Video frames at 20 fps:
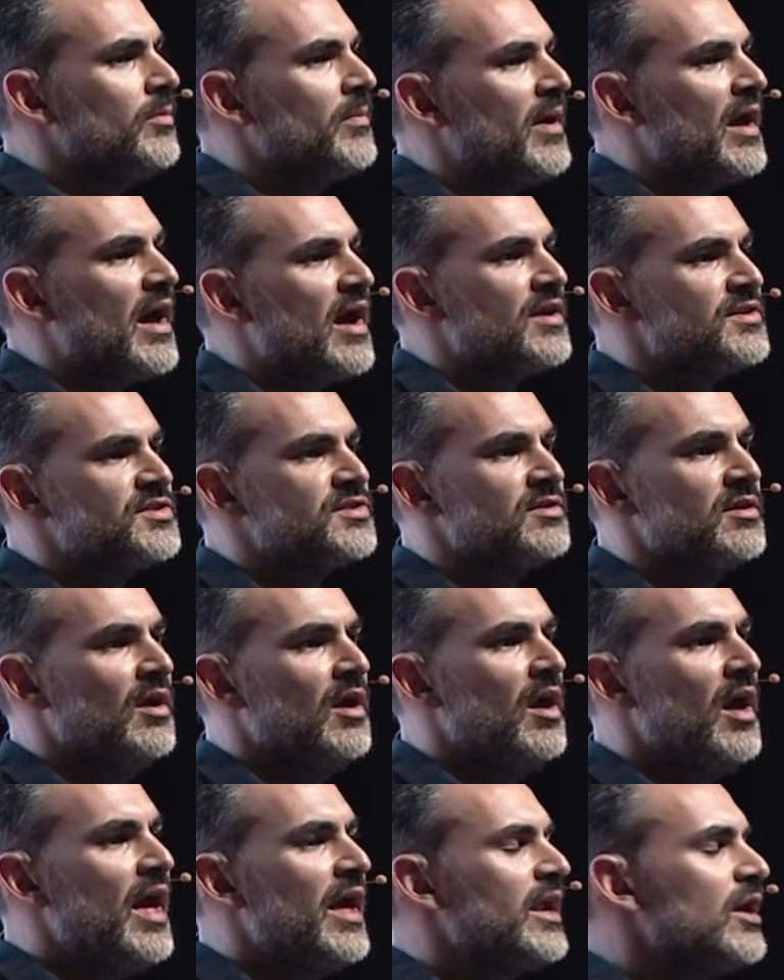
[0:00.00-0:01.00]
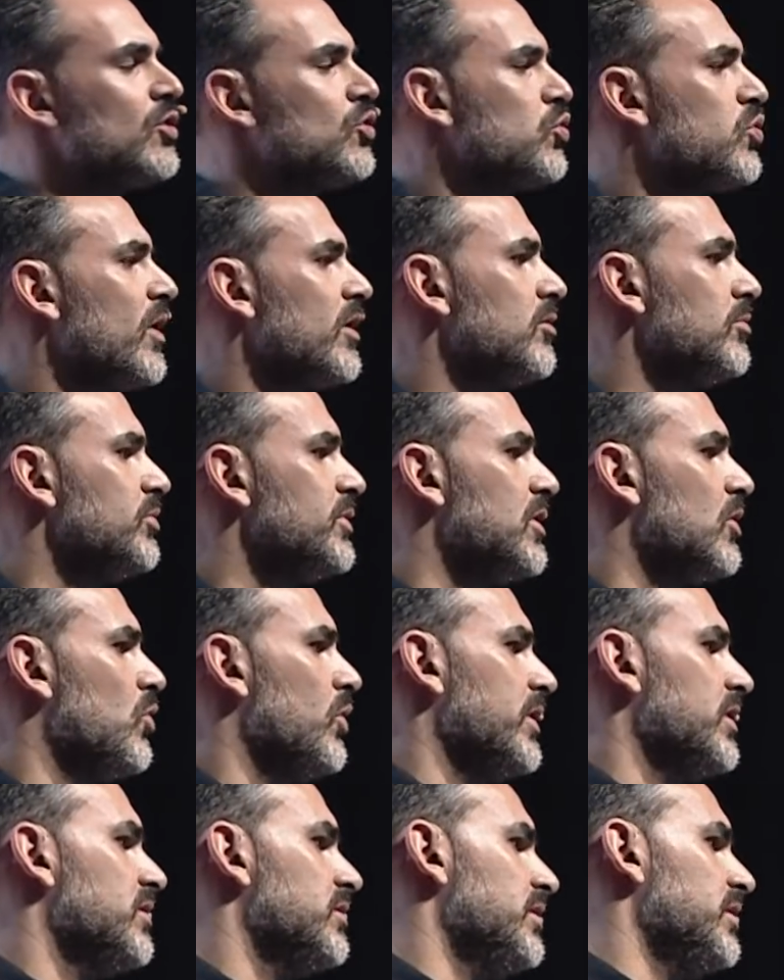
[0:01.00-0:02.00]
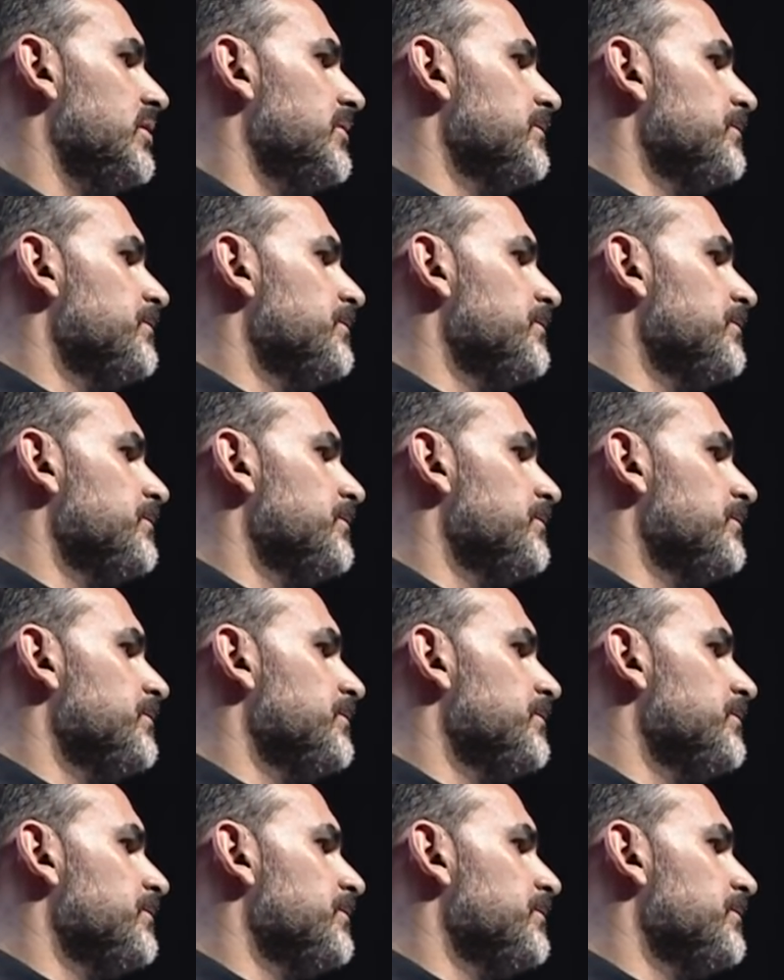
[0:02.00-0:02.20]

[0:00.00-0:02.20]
mass and incredibly quickly,